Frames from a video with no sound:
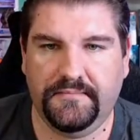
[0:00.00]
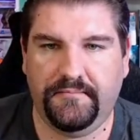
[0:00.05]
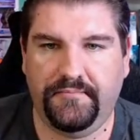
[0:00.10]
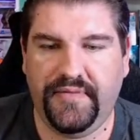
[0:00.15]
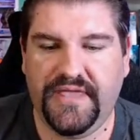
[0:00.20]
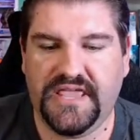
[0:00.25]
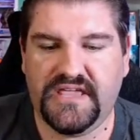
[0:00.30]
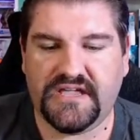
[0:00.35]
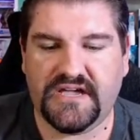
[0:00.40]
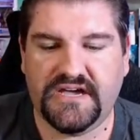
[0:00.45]

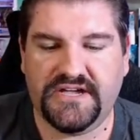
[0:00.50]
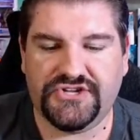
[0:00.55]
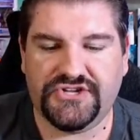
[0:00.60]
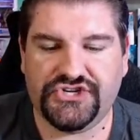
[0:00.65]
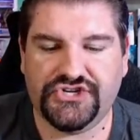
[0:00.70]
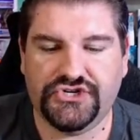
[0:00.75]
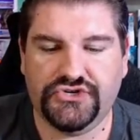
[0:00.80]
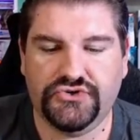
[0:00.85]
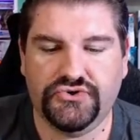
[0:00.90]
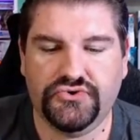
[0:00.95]

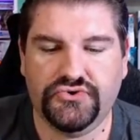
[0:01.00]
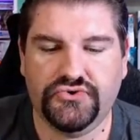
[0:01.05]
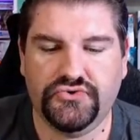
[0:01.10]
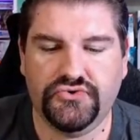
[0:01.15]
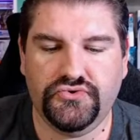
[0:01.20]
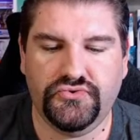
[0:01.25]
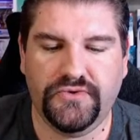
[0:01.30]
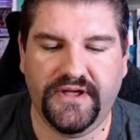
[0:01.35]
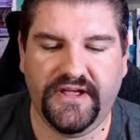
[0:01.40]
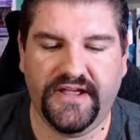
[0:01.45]

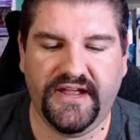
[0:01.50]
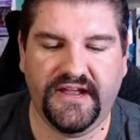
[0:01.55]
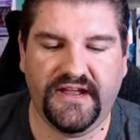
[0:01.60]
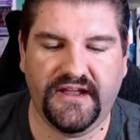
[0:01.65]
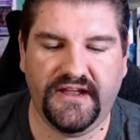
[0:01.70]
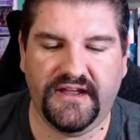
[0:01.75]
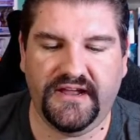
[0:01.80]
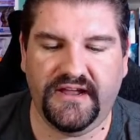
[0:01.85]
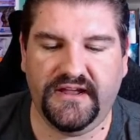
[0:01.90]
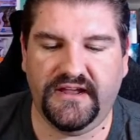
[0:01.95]
Pikachu,
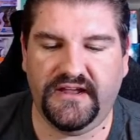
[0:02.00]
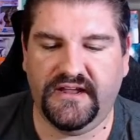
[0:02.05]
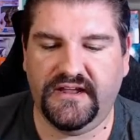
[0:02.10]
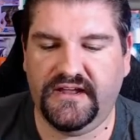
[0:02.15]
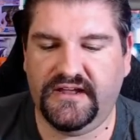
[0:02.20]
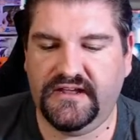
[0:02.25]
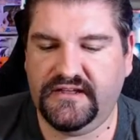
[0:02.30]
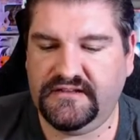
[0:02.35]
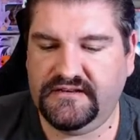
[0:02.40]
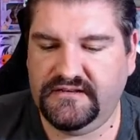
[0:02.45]

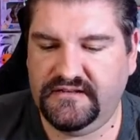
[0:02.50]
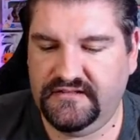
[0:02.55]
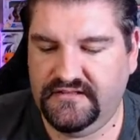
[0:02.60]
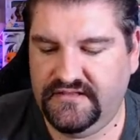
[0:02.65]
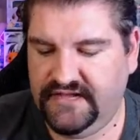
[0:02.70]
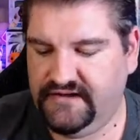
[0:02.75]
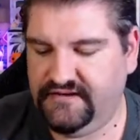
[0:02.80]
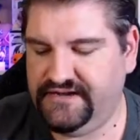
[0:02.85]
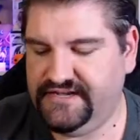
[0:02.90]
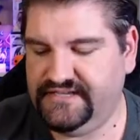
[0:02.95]
and
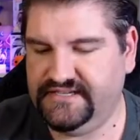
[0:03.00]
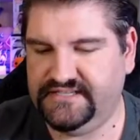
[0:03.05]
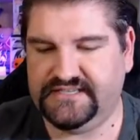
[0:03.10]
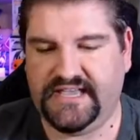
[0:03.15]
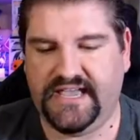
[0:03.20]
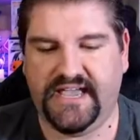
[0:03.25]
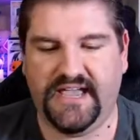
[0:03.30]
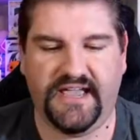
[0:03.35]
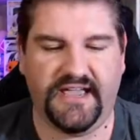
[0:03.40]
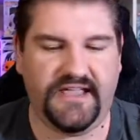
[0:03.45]
there is
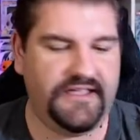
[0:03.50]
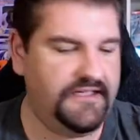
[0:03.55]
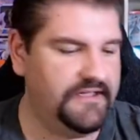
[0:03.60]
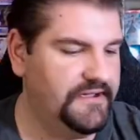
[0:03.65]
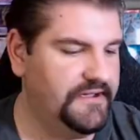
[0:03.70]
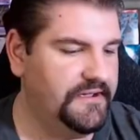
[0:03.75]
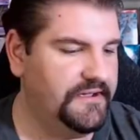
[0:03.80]
a